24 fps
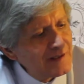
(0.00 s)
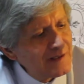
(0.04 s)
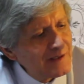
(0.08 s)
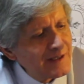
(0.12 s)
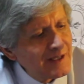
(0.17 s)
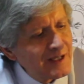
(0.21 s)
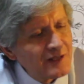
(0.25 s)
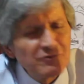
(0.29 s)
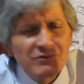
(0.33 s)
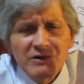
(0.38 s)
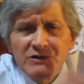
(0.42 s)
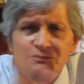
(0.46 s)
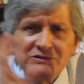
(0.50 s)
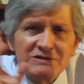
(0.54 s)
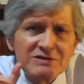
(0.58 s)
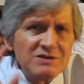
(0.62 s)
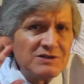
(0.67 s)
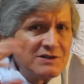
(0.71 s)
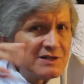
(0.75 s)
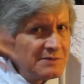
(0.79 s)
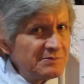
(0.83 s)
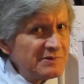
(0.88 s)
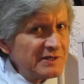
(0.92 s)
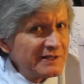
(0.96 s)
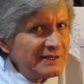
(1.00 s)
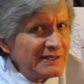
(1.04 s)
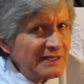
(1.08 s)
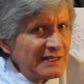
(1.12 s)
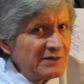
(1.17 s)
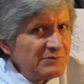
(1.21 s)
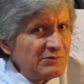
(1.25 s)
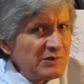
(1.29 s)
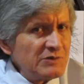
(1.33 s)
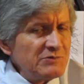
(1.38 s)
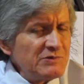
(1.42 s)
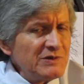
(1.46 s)
and we will talk about
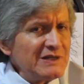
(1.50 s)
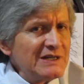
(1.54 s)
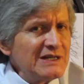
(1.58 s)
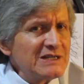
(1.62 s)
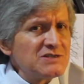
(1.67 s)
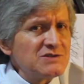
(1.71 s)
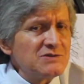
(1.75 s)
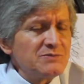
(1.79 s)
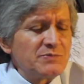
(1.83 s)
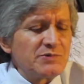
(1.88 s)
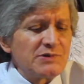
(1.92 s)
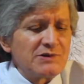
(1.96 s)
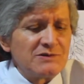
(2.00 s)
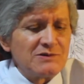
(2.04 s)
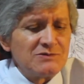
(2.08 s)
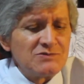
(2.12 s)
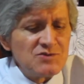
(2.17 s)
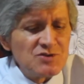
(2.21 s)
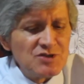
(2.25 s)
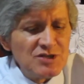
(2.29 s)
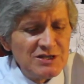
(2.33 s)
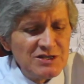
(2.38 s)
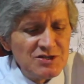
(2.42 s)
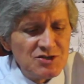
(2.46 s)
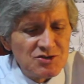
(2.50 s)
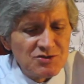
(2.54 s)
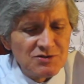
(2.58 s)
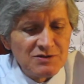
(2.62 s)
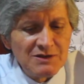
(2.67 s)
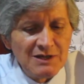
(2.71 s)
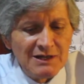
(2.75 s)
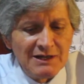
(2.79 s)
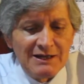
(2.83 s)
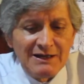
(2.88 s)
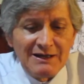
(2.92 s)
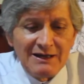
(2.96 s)
that when we get to pronunciation
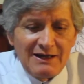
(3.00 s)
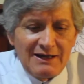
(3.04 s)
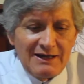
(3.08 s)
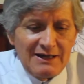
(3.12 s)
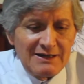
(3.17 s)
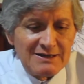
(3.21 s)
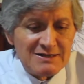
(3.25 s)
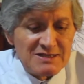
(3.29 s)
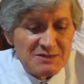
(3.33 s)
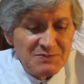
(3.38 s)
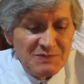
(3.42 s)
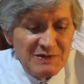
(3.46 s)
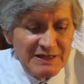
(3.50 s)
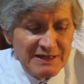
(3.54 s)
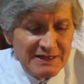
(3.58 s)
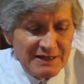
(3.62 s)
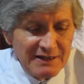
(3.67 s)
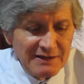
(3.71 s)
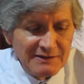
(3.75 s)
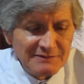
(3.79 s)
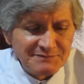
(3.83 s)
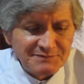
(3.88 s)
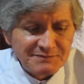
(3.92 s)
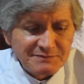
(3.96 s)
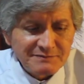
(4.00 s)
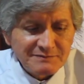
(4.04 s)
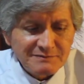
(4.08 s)
and speaking.